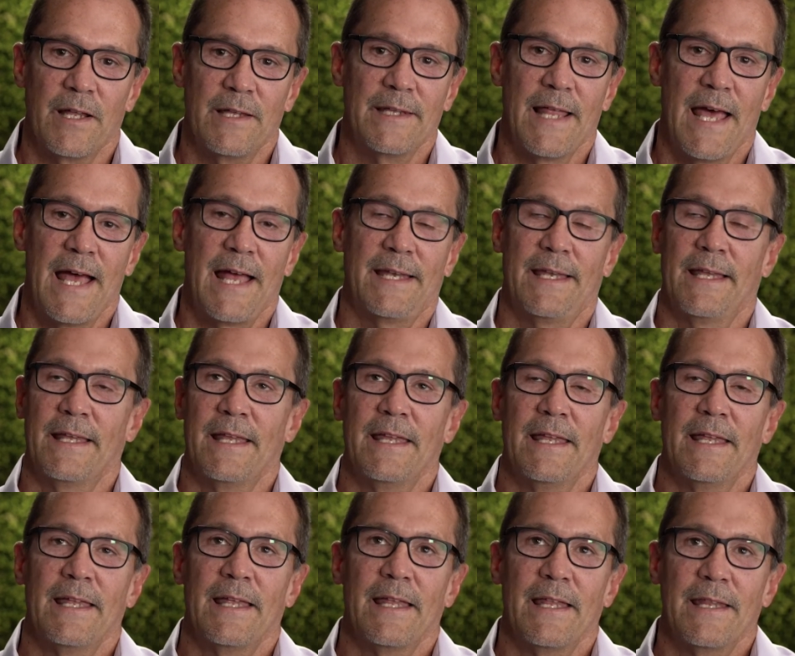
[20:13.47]
And
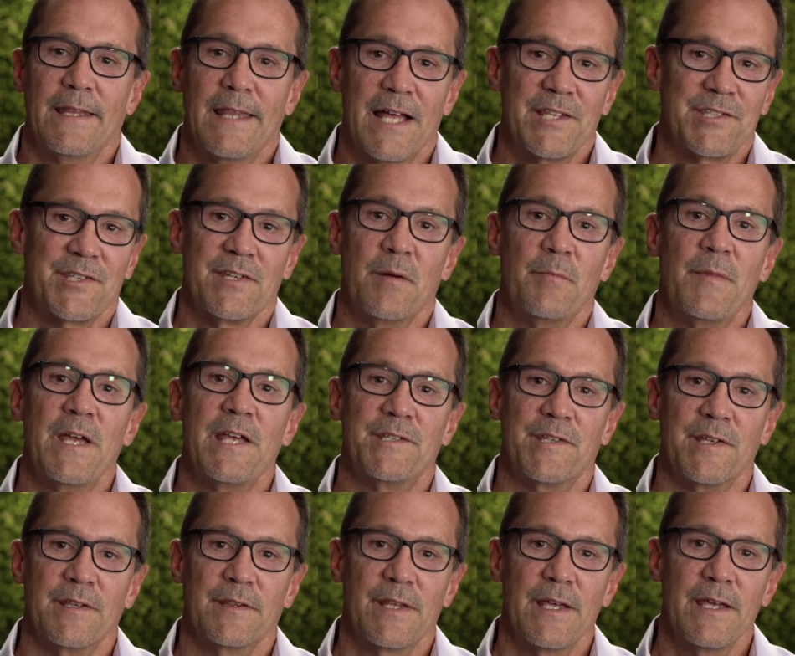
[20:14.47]
that's an
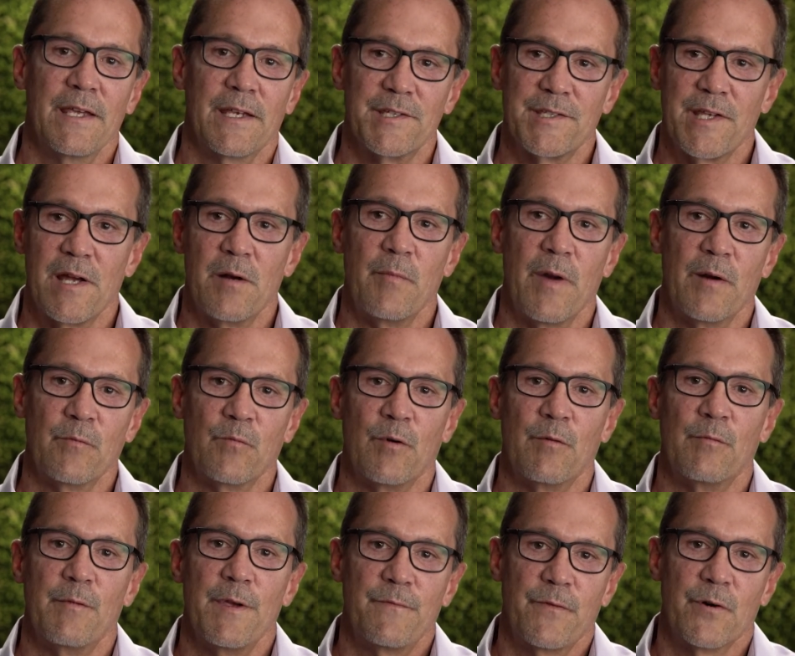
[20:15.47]
amazing thing, because I remember
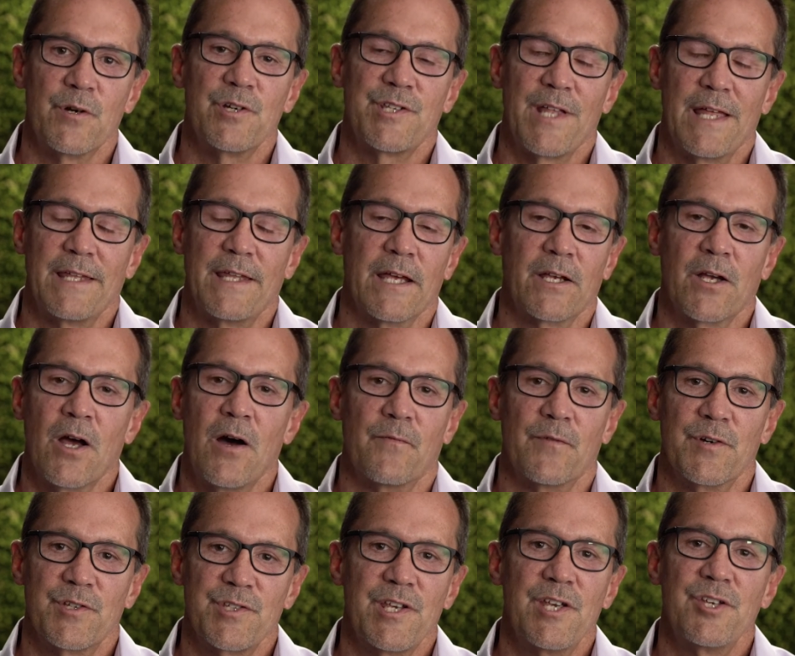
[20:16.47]
when we first had that
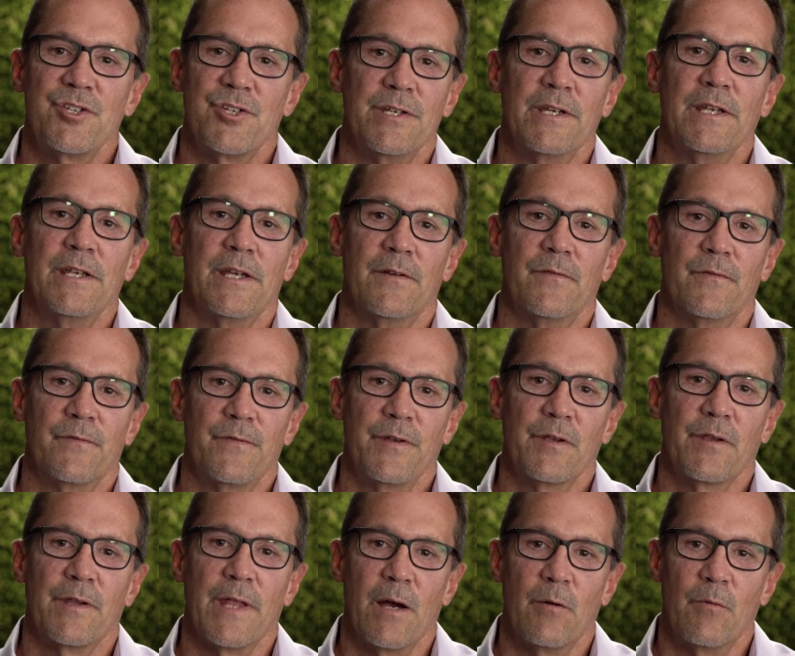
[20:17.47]
conversation, he didn't
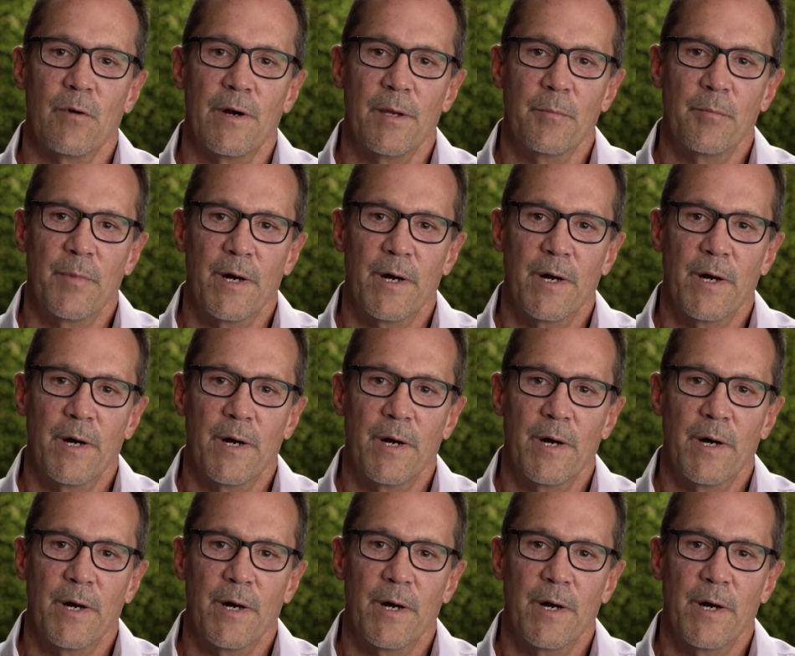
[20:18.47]
feel that way.